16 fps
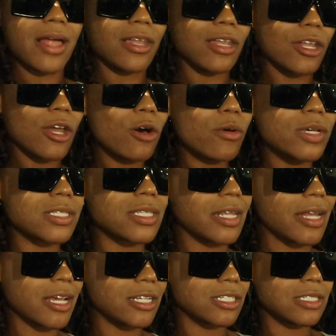lowest
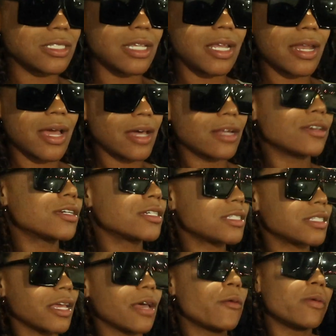and i just did not
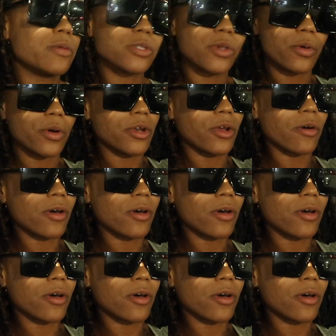understand what was going